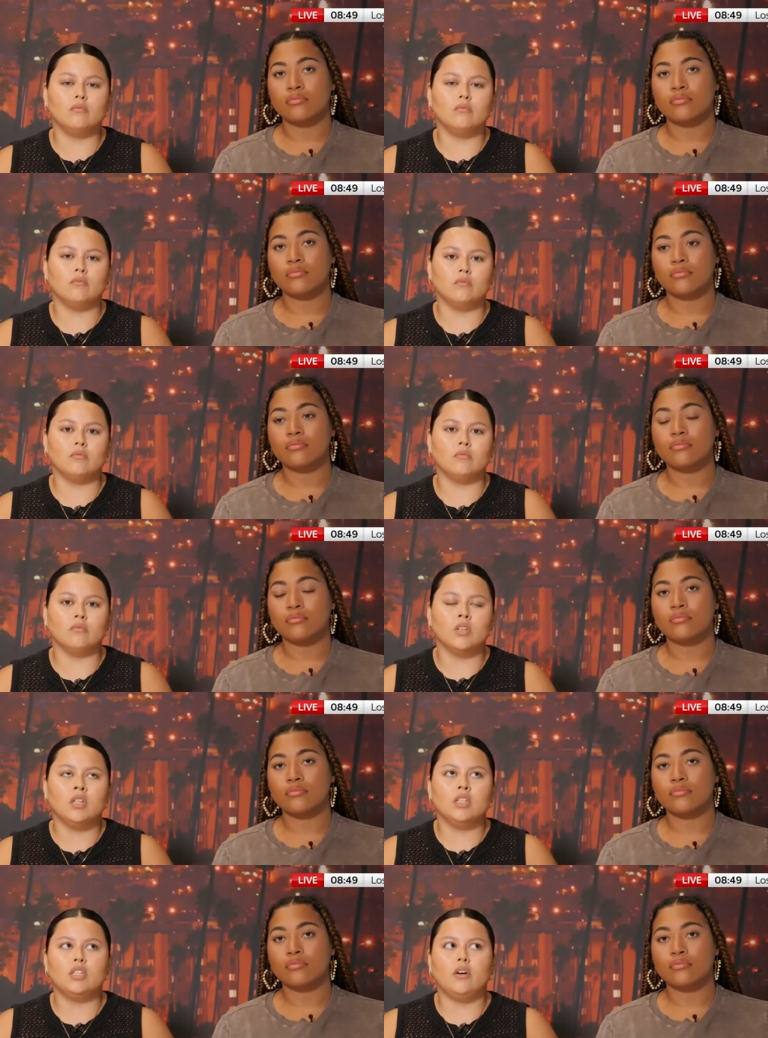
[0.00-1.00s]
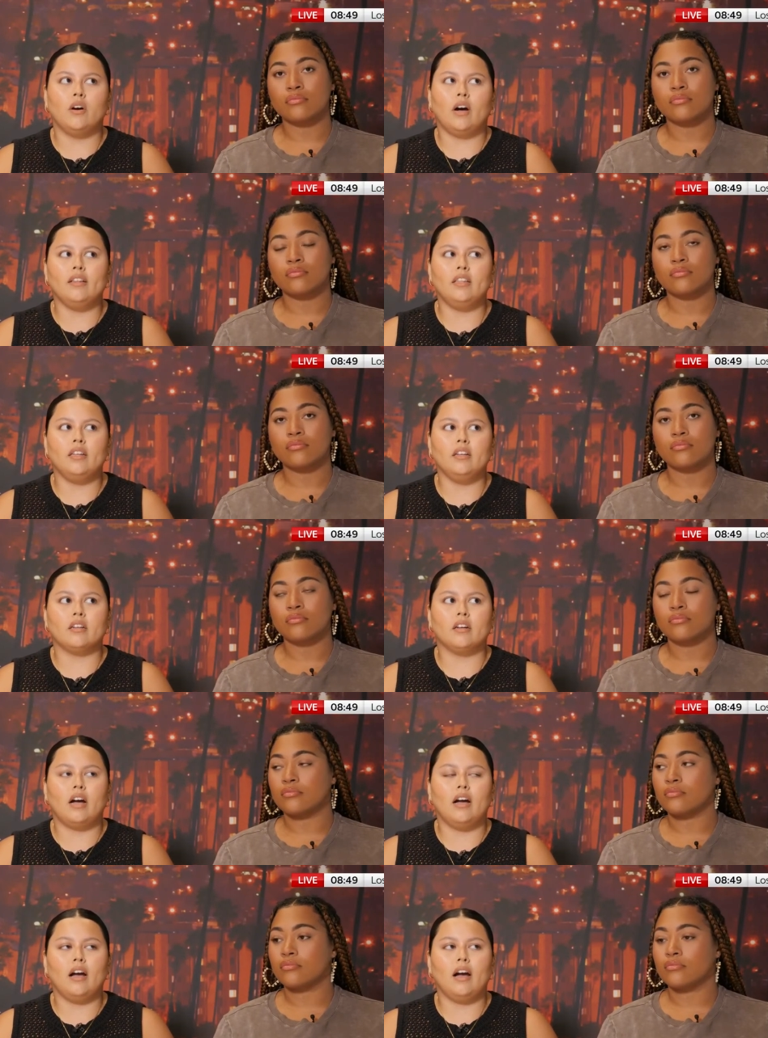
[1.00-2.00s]
Speaker 1: Mm-hmm. So I think
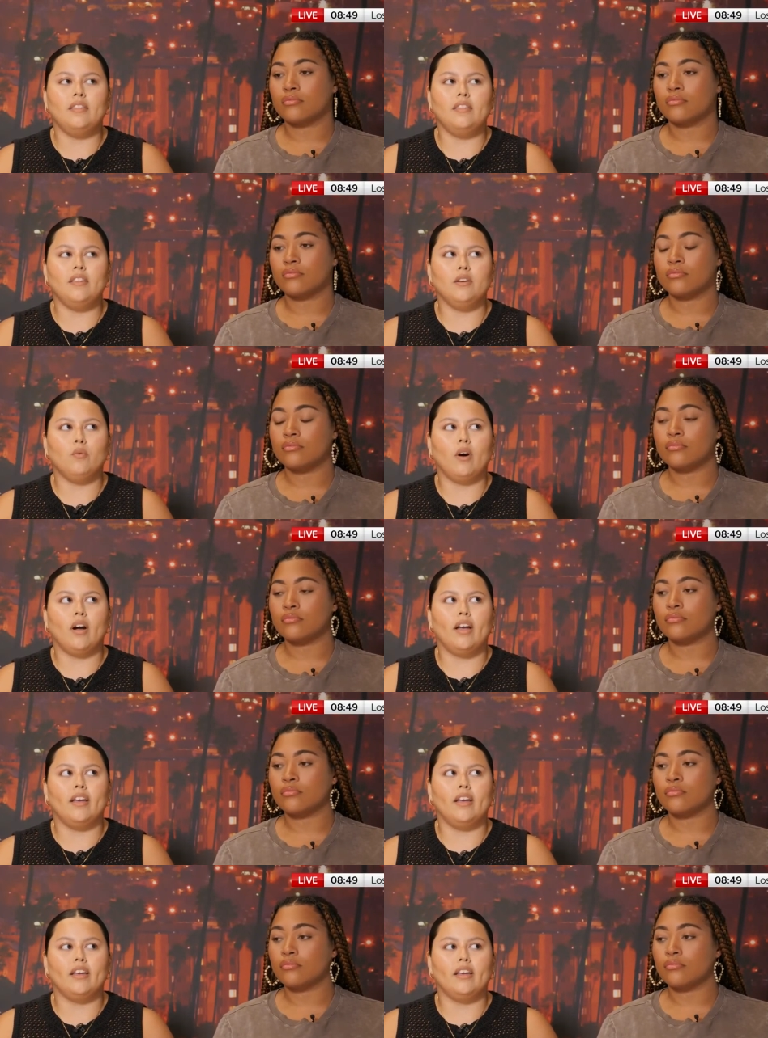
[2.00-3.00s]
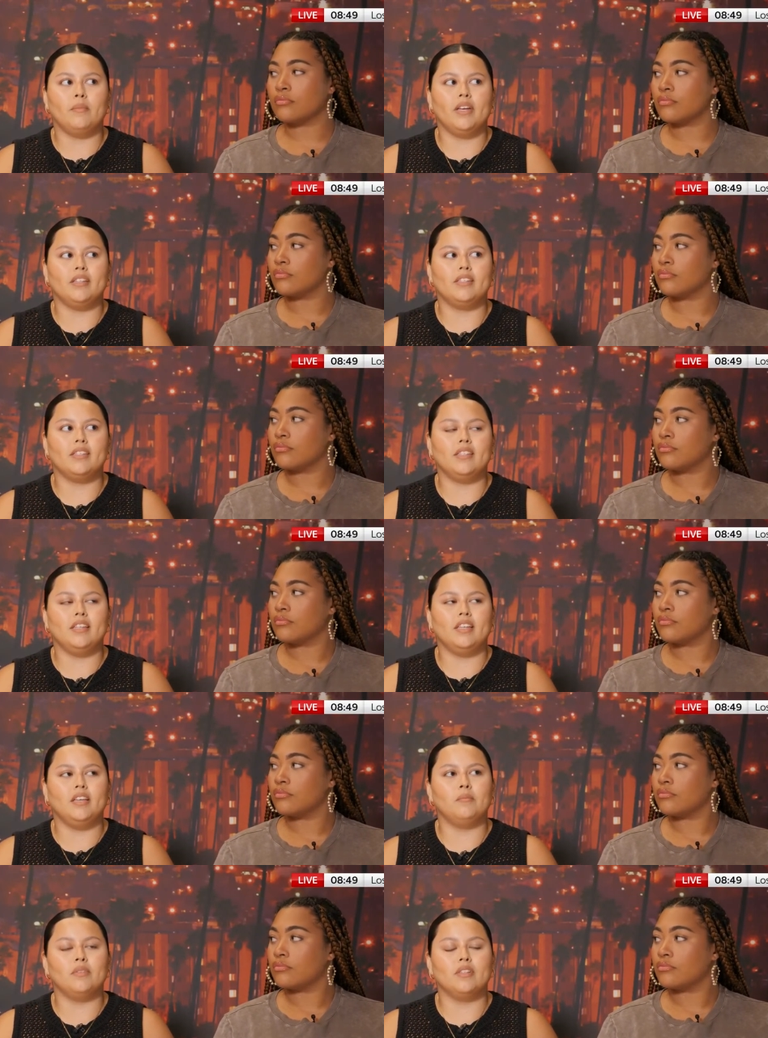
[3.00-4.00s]
I think why it may
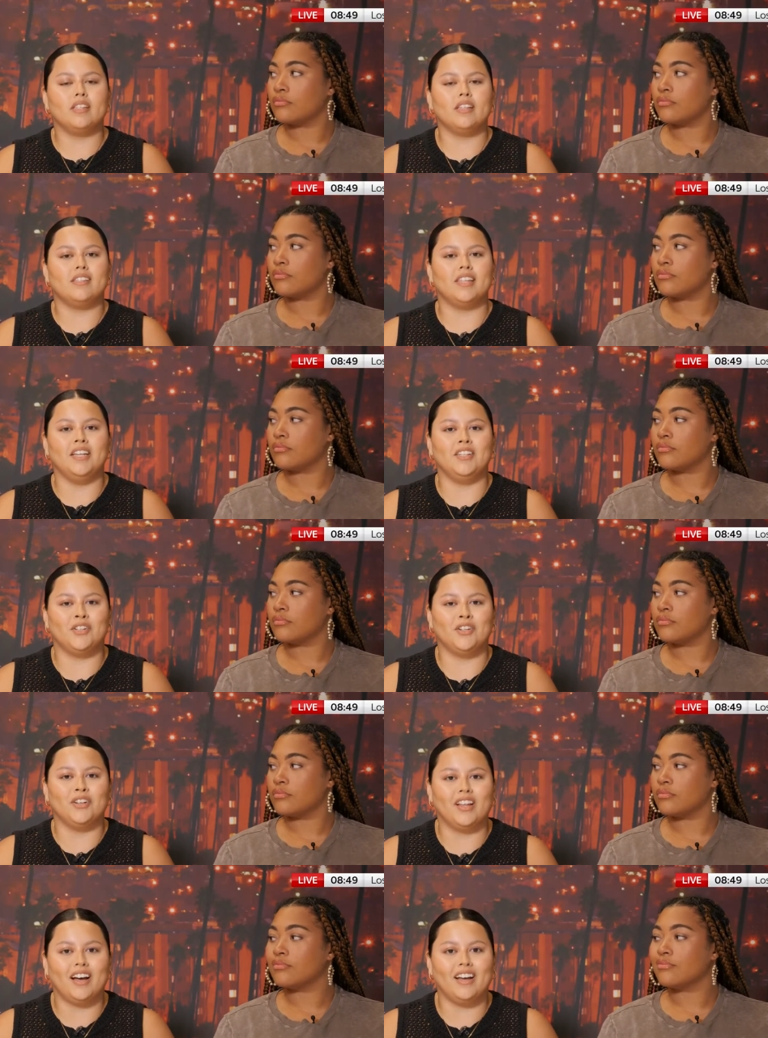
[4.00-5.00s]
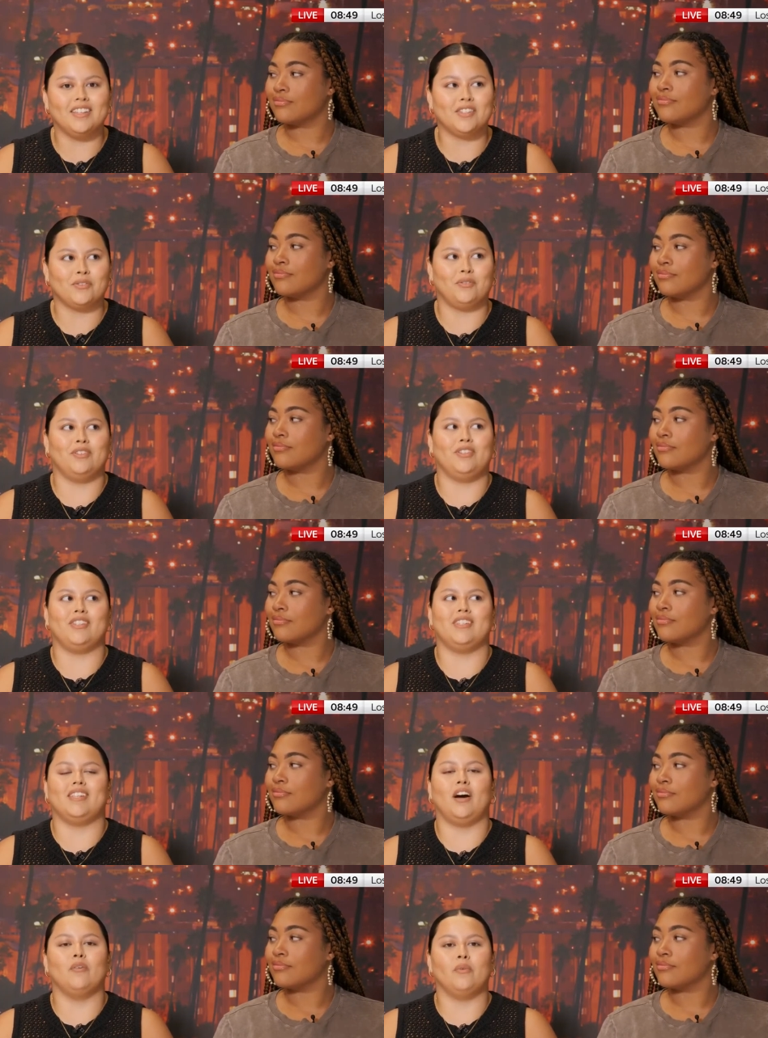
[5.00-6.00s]
seem sensationalized or
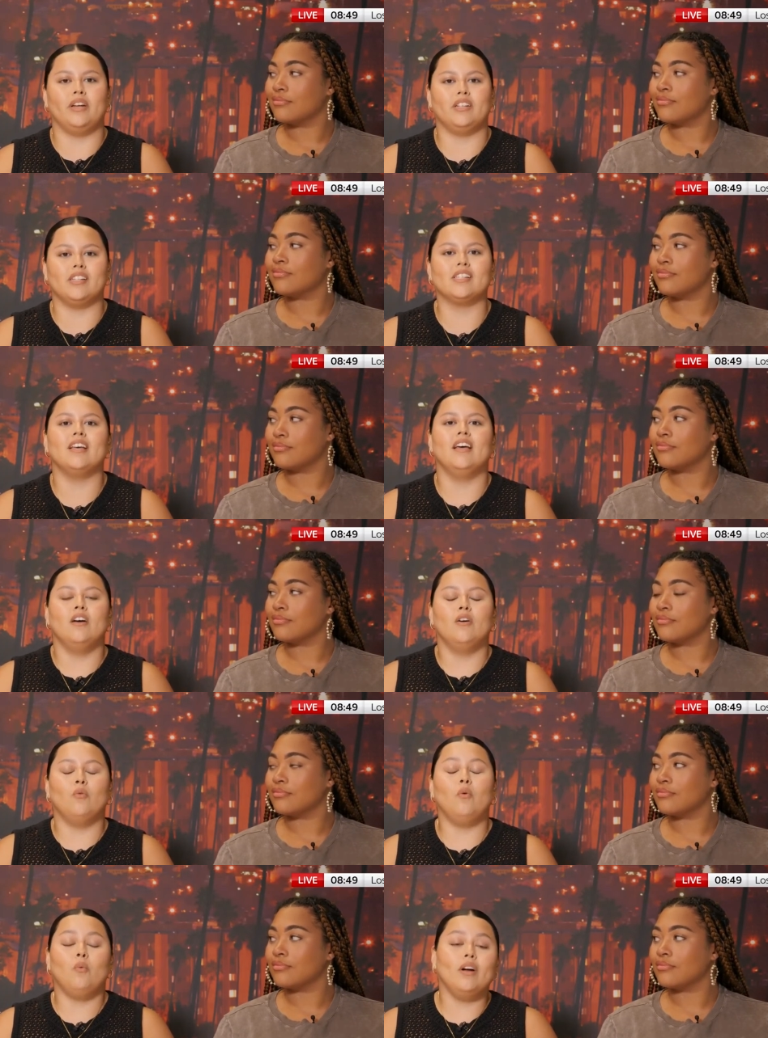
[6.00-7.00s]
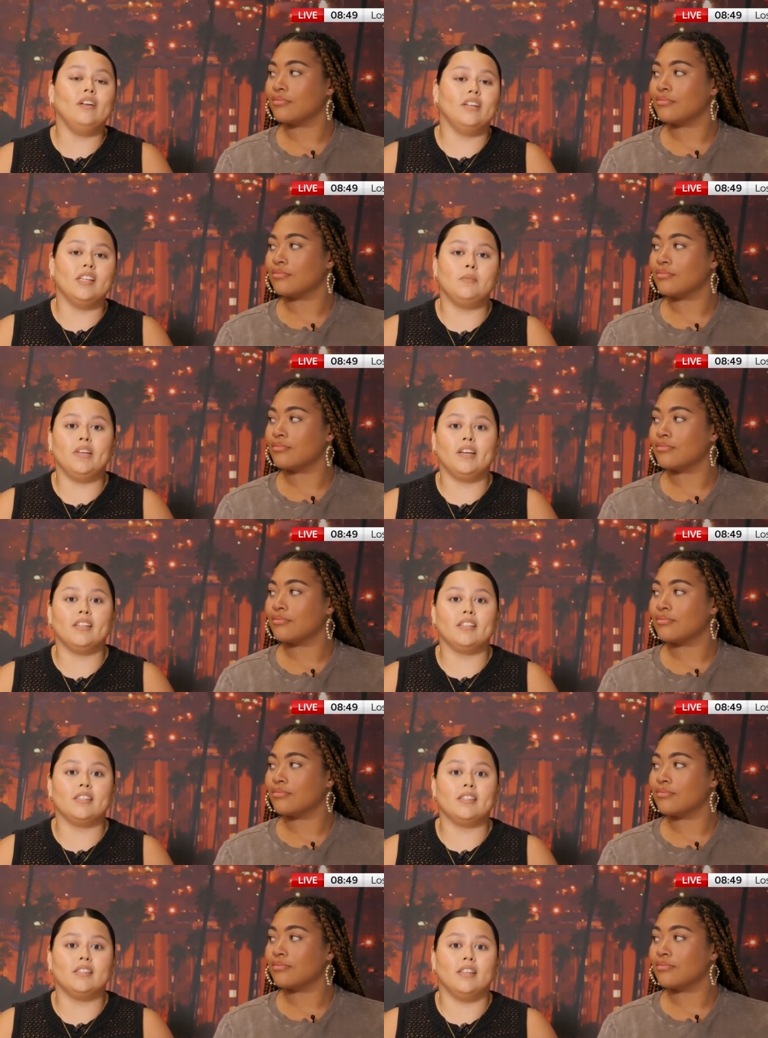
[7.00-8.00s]
just outrageous. Well, one is because
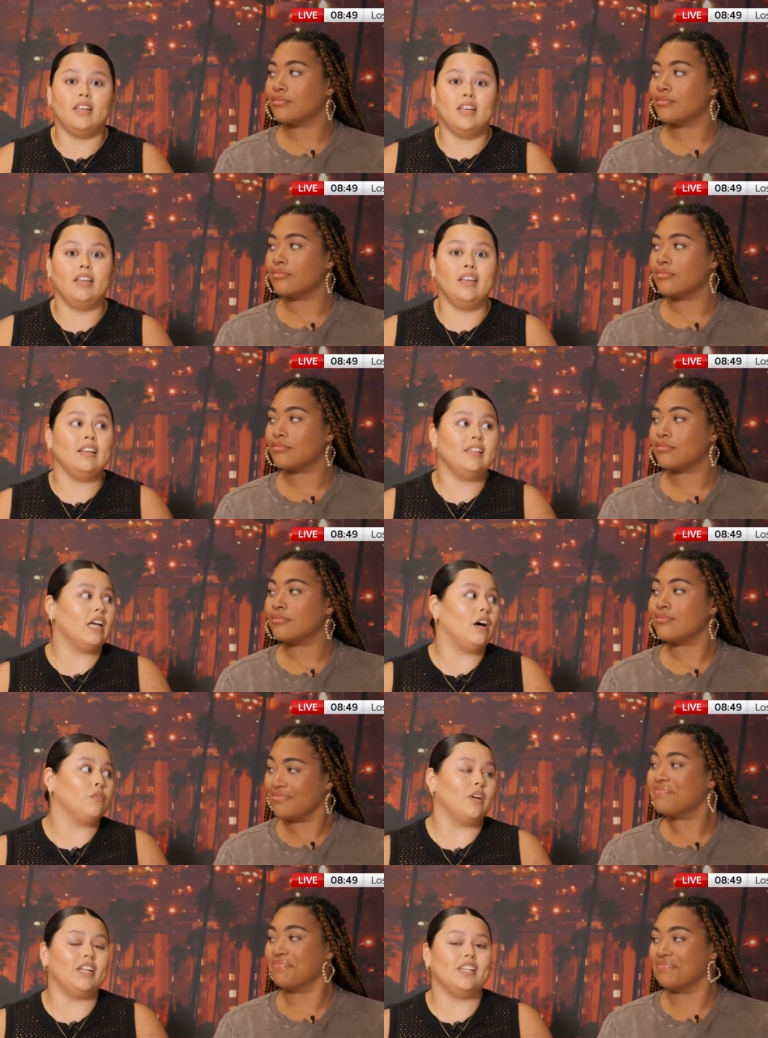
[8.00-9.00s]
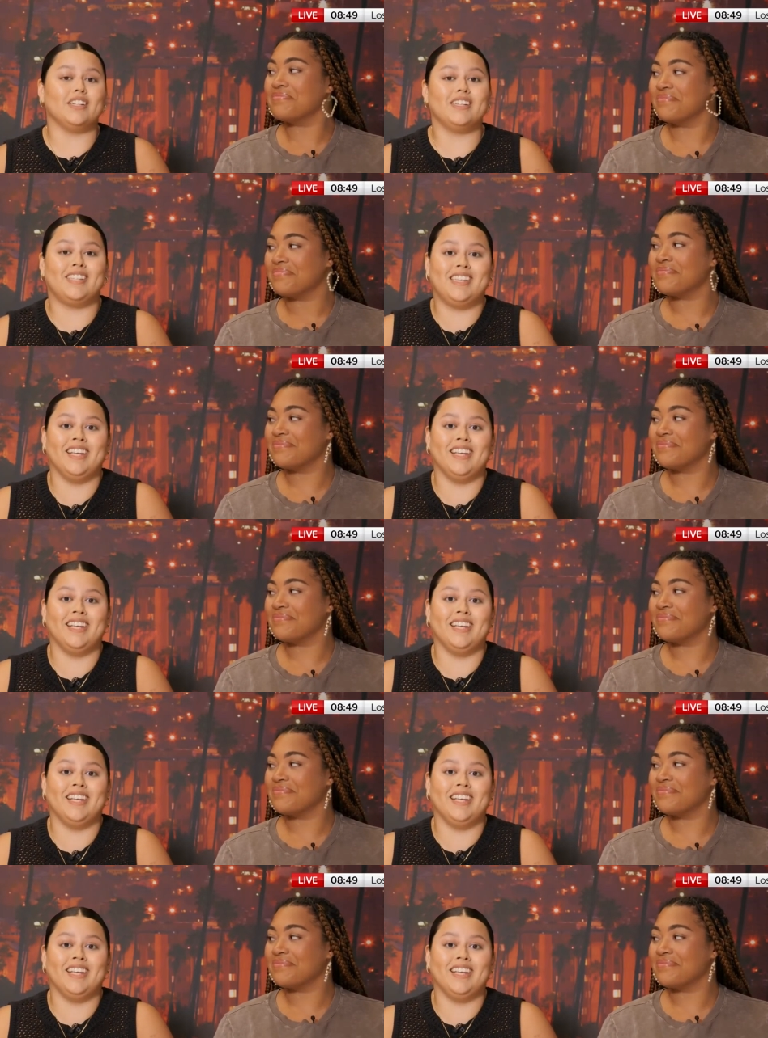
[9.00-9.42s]
it is outrageous.